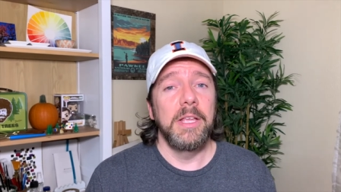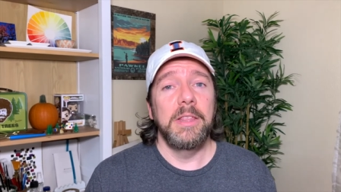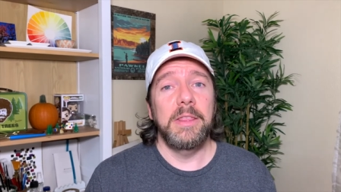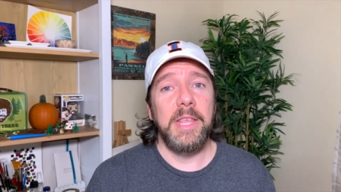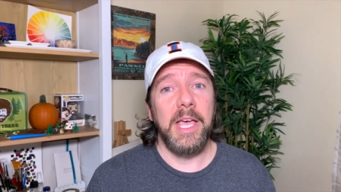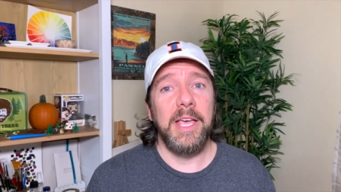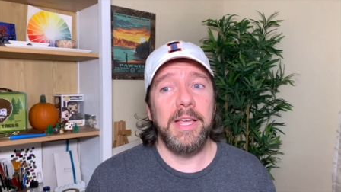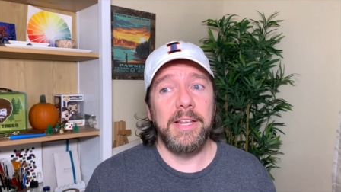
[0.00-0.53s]

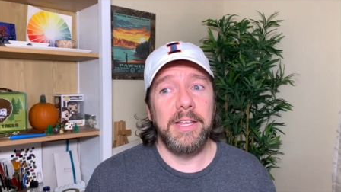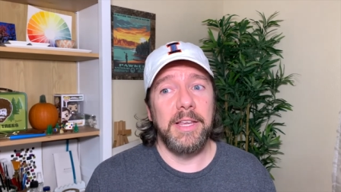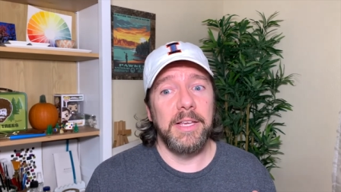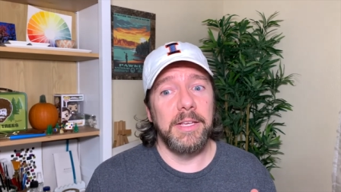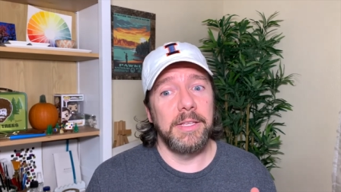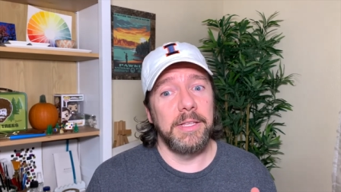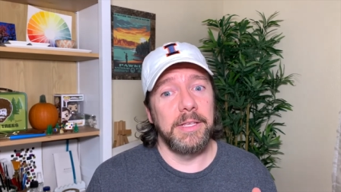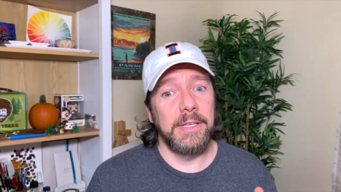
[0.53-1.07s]

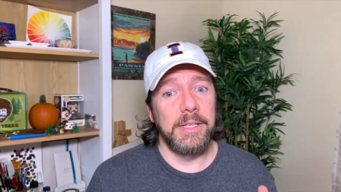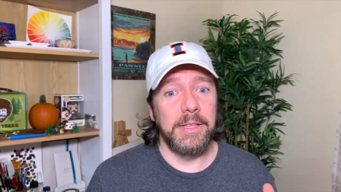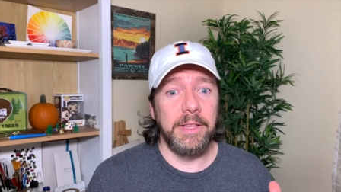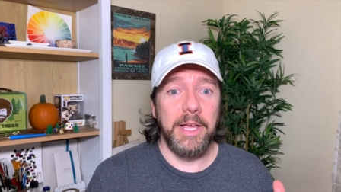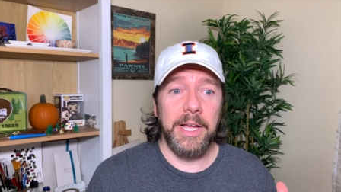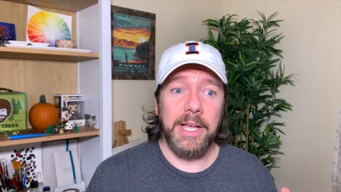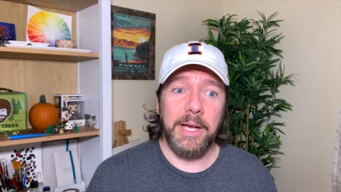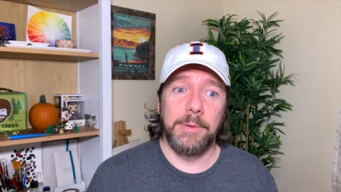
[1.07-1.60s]
Then,
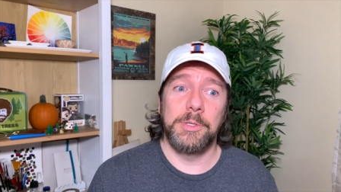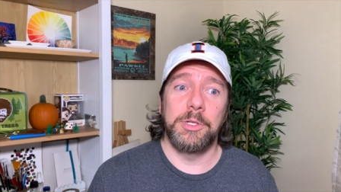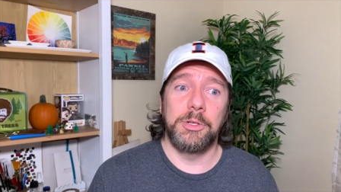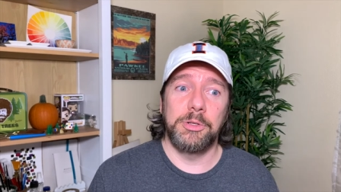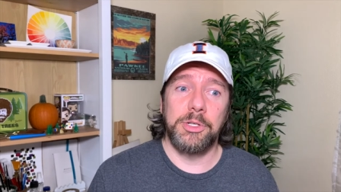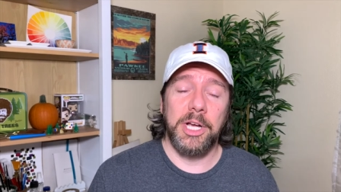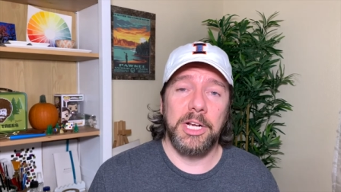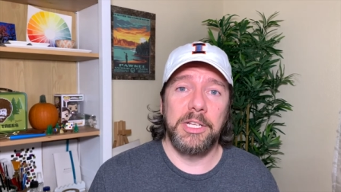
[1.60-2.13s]
like, I was a little
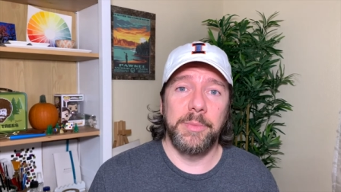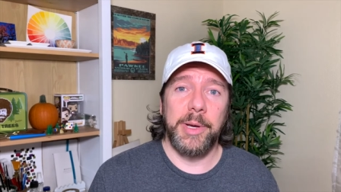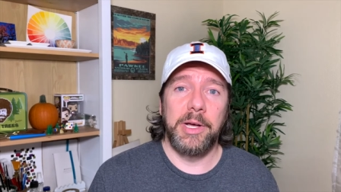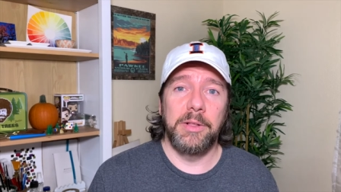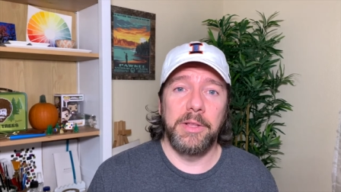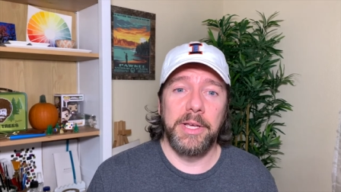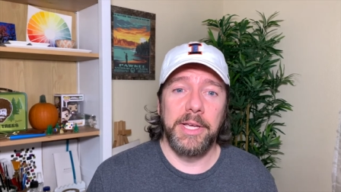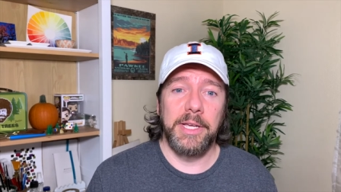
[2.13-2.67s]
shocked
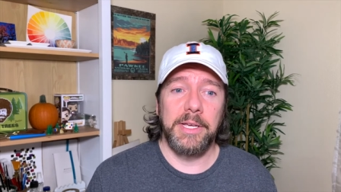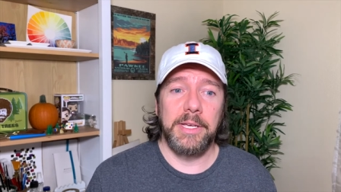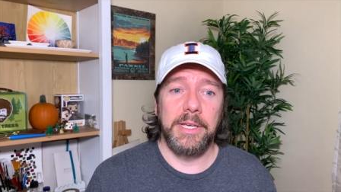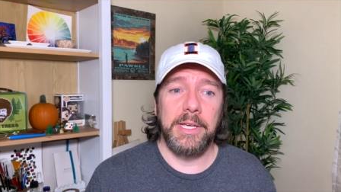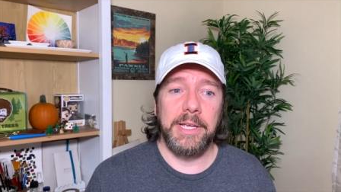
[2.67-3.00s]
about, like,